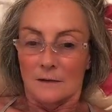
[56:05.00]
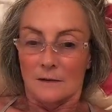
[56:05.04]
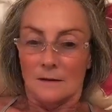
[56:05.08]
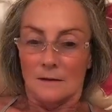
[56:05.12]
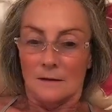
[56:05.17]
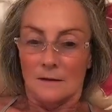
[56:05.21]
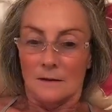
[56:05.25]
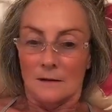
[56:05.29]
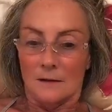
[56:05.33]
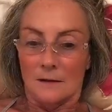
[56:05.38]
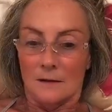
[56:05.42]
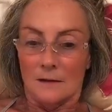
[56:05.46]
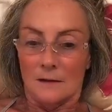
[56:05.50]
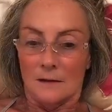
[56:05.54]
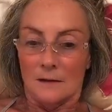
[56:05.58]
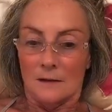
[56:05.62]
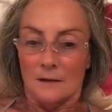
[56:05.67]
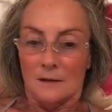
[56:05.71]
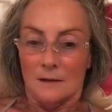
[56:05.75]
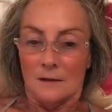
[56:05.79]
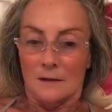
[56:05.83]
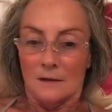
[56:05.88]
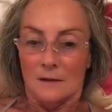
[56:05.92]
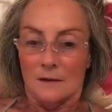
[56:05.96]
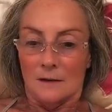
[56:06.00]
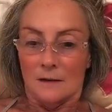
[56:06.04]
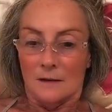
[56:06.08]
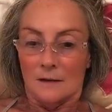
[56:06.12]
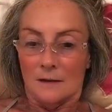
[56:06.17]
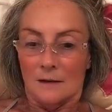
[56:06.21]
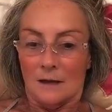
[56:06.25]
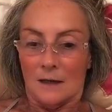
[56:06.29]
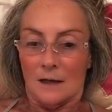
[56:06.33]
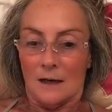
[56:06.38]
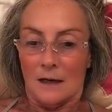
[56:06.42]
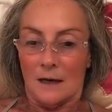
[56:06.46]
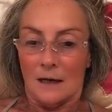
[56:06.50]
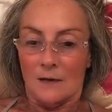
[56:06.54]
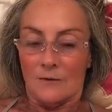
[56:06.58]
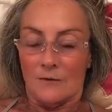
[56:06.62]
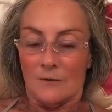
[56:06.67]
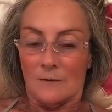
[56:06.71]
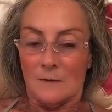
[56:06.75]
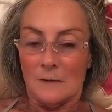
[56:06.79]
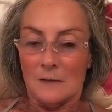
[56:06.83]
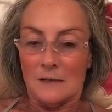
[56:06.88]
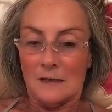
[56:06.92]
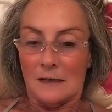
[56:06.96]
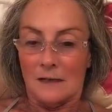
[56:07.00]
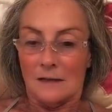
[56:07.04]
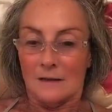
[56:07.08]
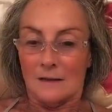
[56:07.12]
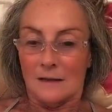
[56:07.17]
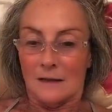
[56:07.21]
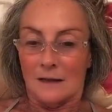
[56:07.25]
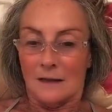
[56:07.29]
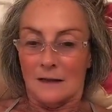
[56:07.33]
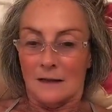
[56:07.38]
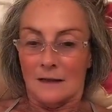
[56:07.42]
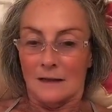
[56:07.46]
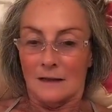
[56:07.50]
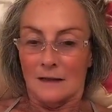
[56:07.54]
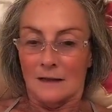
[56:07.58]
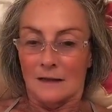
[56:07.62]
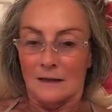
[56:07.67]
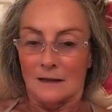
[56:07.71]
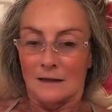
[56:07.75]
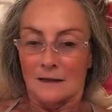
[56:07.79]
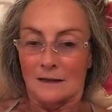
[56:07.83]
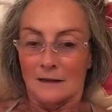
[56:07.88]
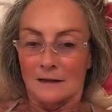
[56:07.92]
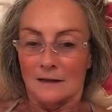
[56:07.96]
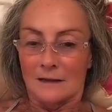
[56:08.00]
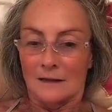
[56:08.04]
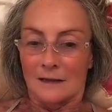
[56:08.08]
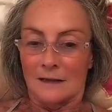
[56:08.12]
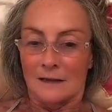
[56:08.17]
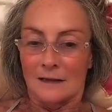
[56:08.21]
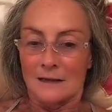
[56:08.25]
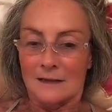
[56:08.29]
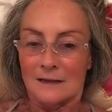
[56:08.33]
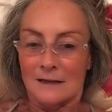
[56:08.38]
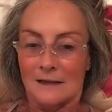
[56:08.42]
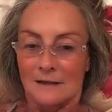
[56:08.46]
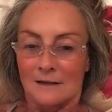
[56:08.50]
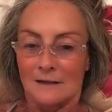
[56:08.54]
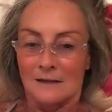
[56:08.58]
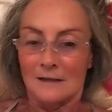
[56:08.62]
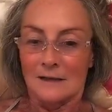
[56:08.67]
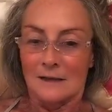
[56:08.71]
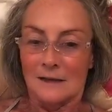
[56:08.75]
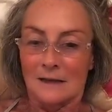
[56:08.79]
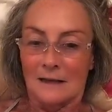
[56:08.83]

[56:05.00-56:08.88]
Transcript: Good. Hi from New Zealand. Hi. Hi, Sarah.